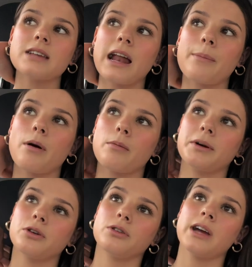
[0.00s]
and I
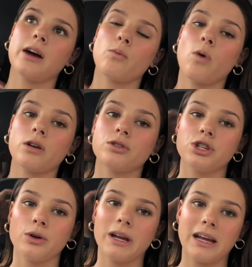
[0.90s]
probably could get one or
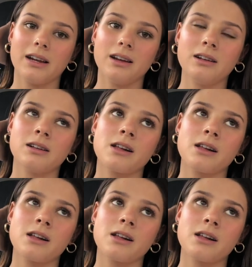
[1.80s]
two in